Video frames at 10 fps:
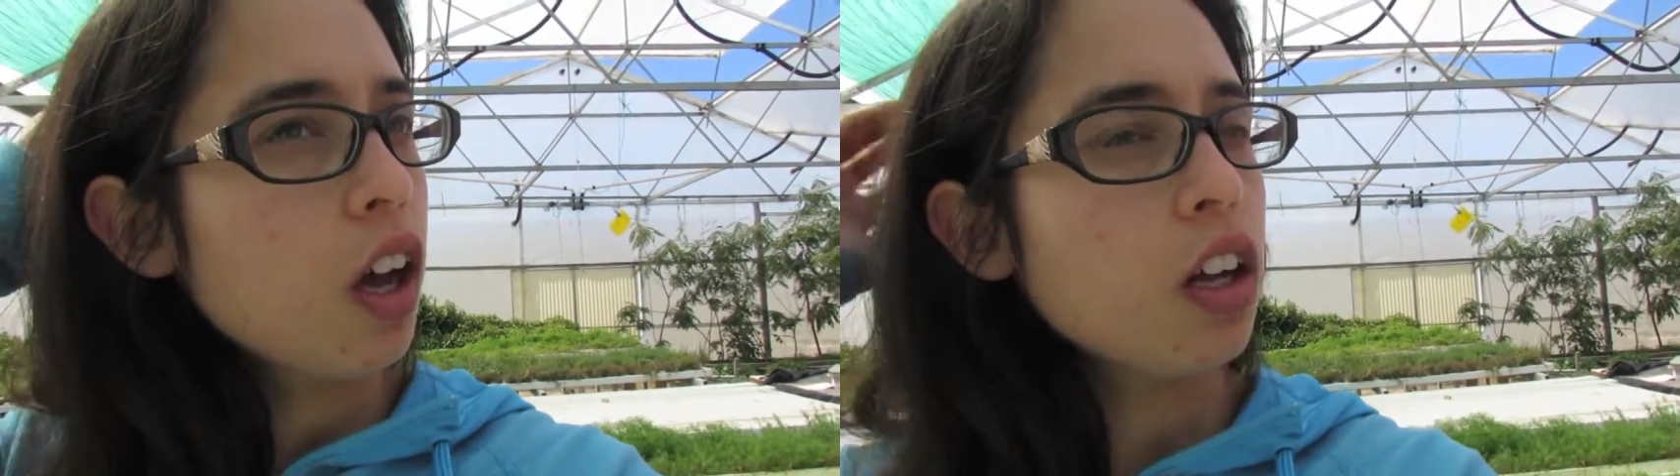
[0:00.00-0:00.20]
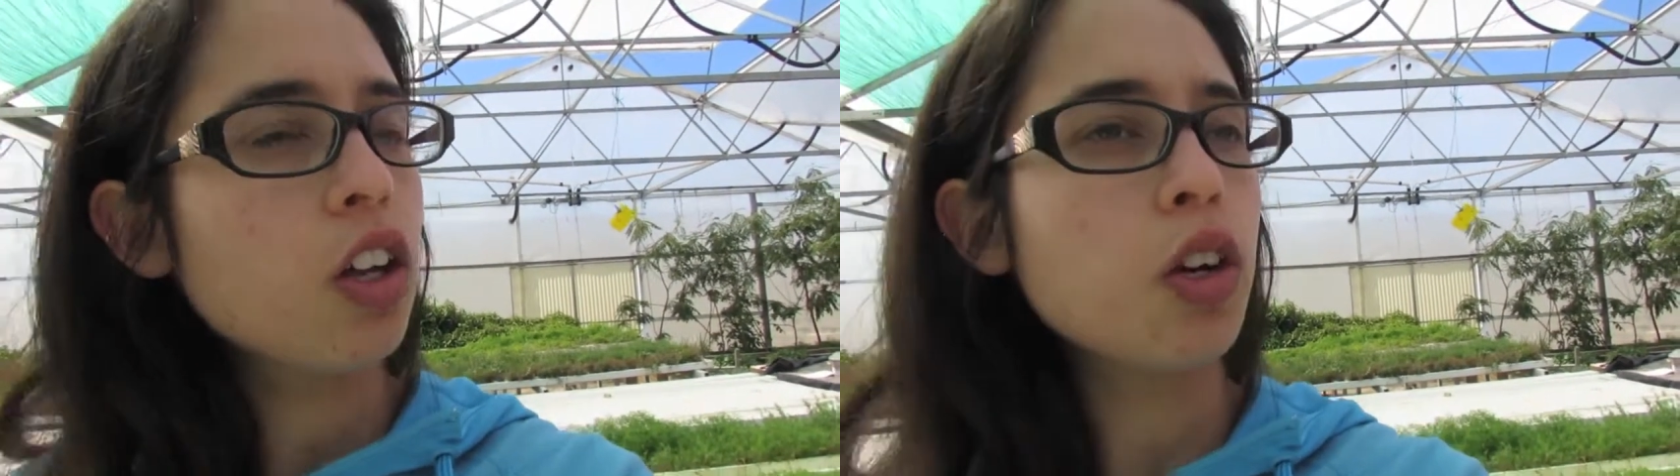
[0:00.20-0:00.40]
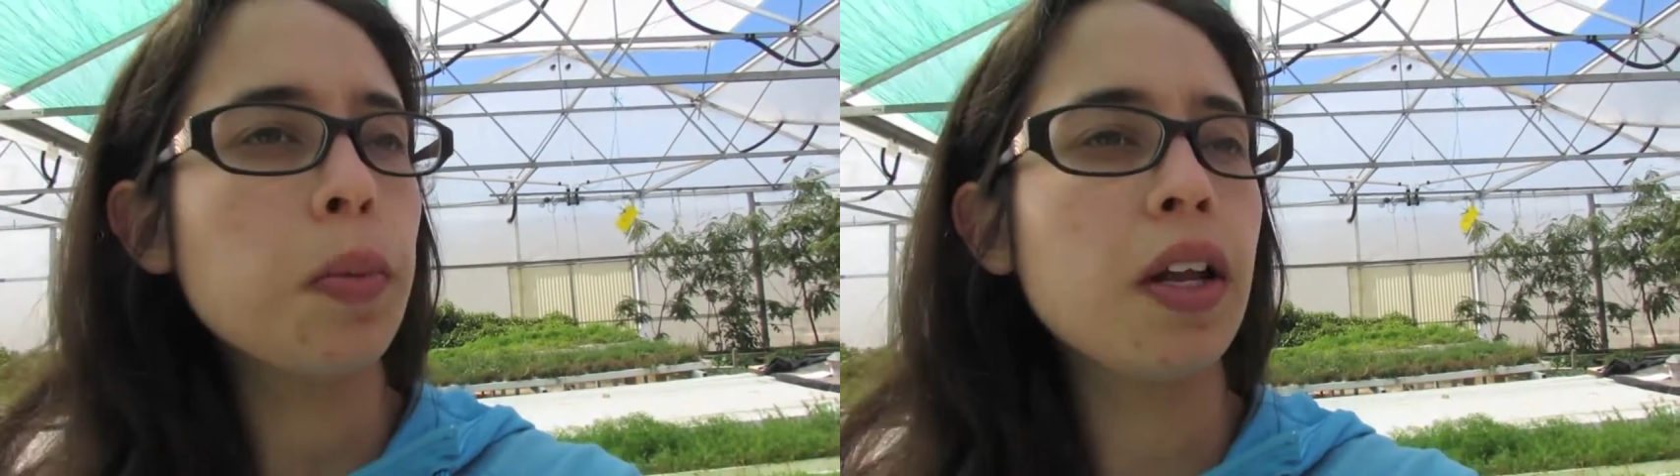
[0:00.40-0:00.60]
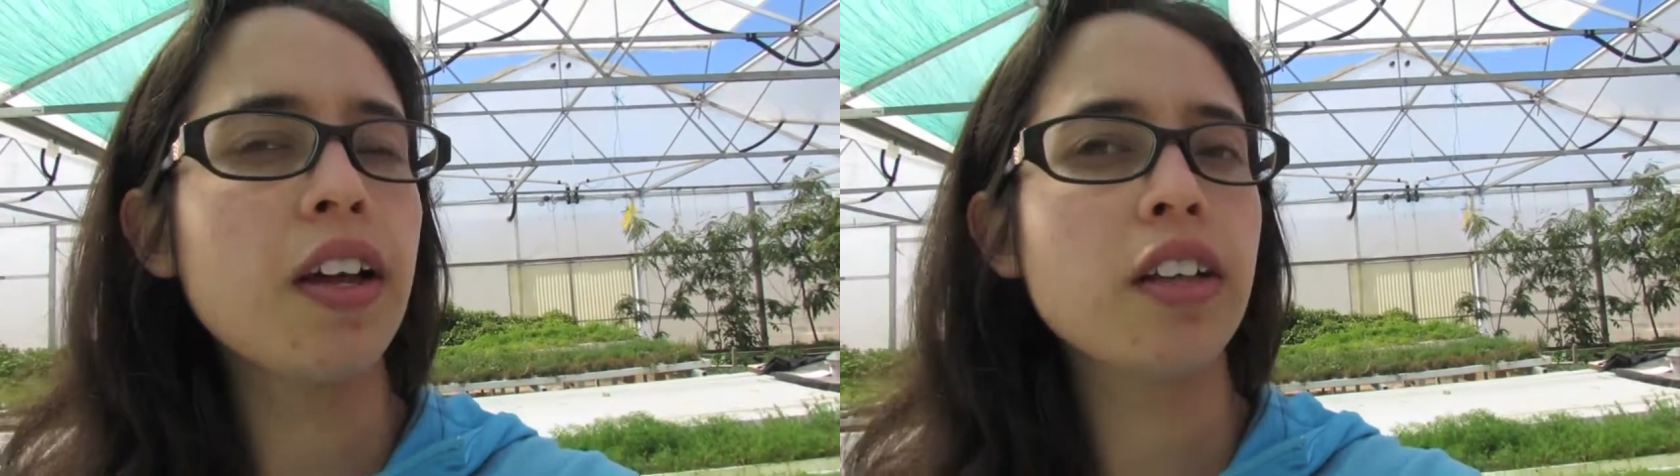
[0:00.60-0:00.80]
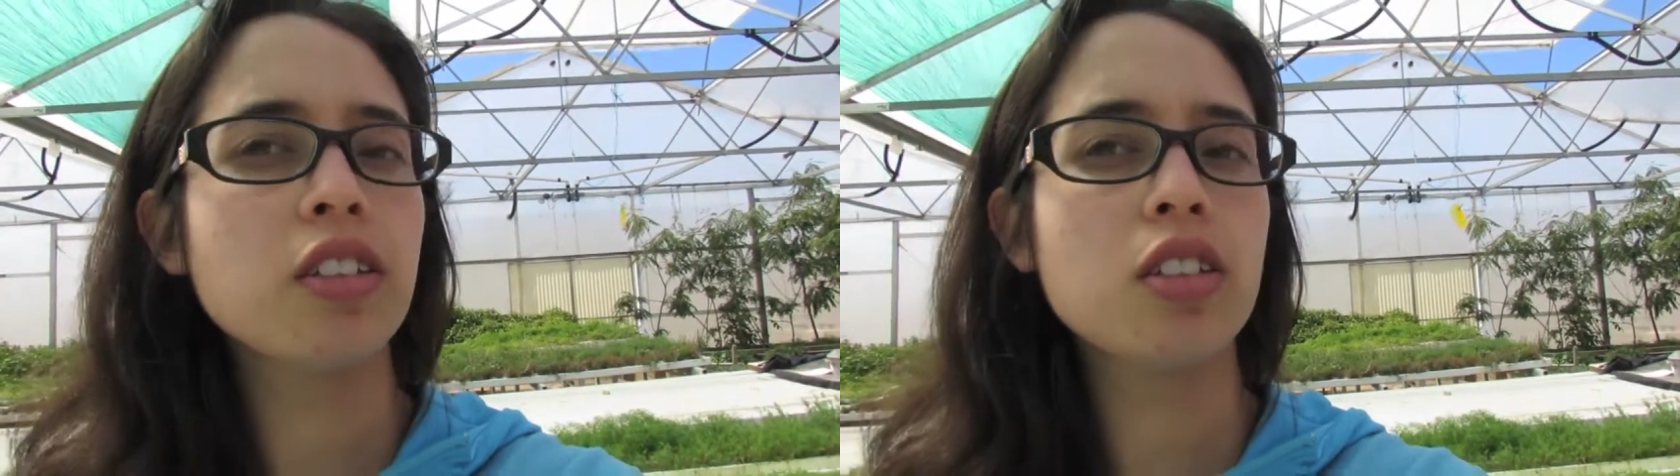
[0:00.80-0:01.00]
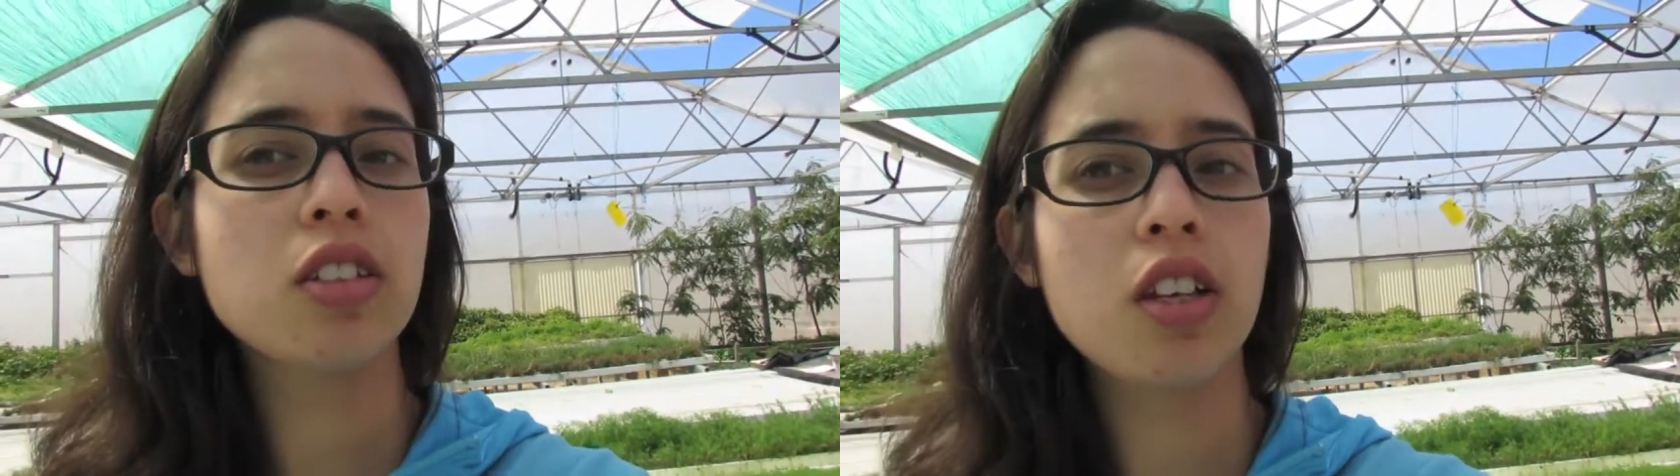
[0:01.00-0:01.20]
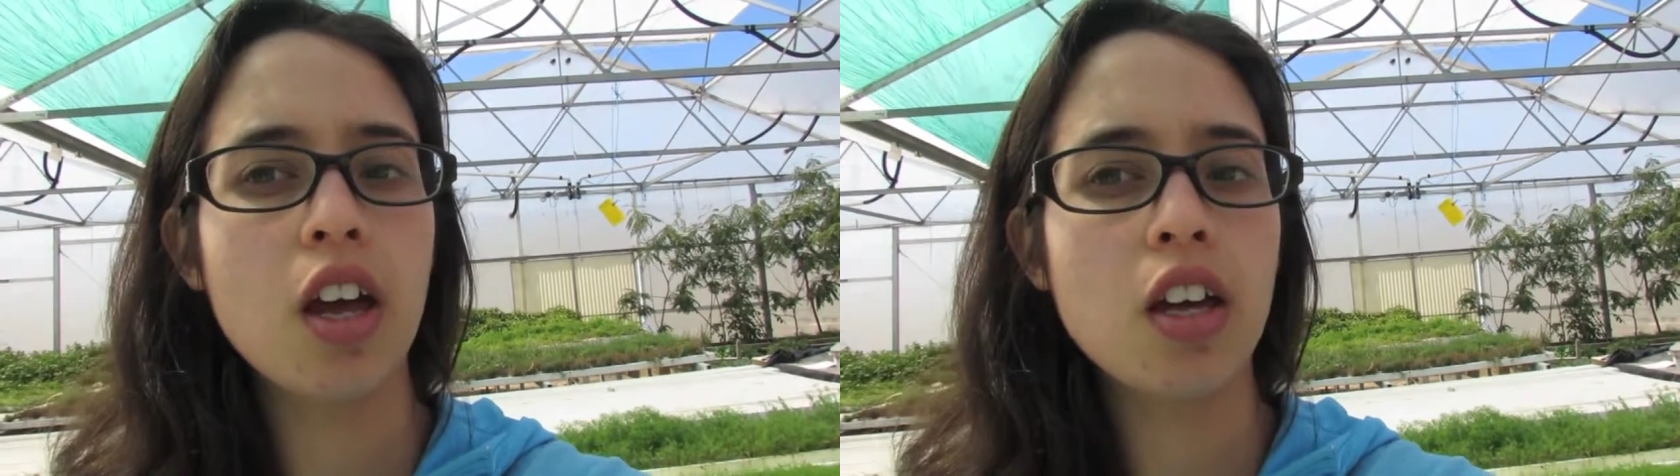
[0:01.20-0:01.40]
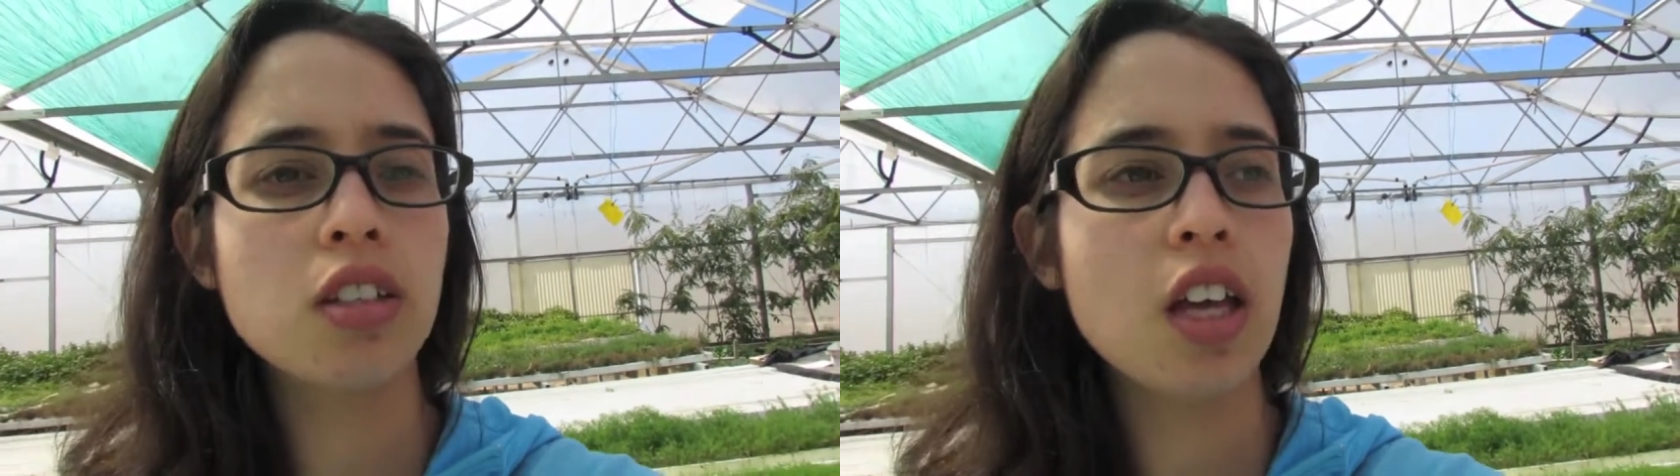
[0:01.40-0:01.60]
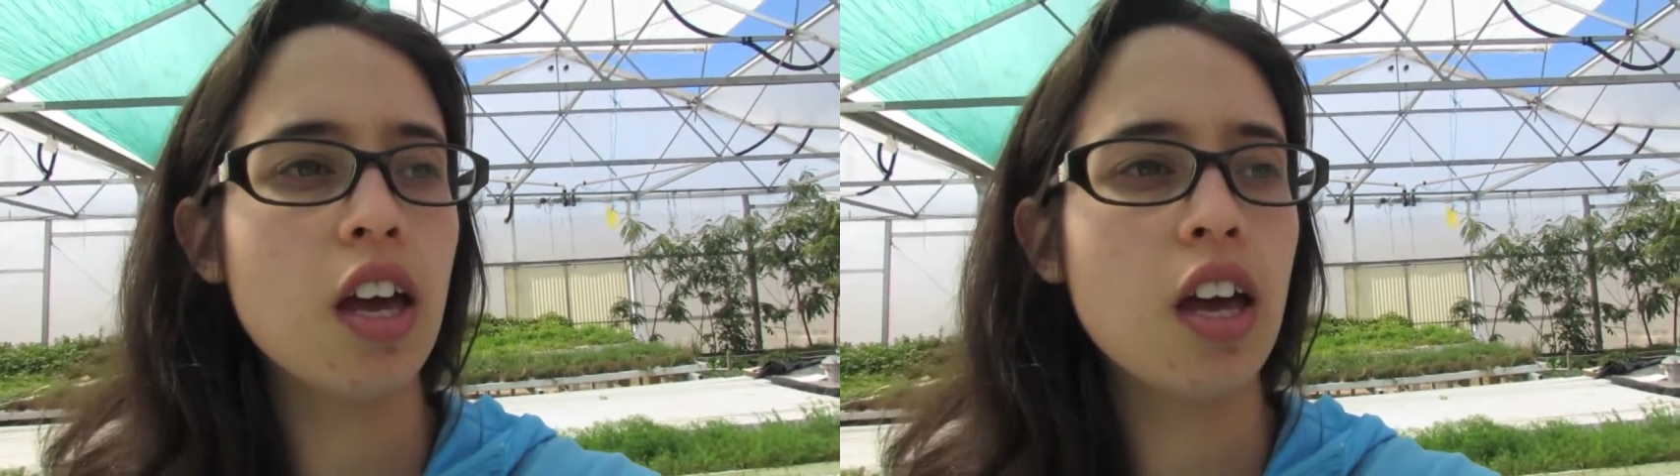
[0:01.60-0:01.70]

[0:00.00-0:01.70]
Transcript: a lot of plants, as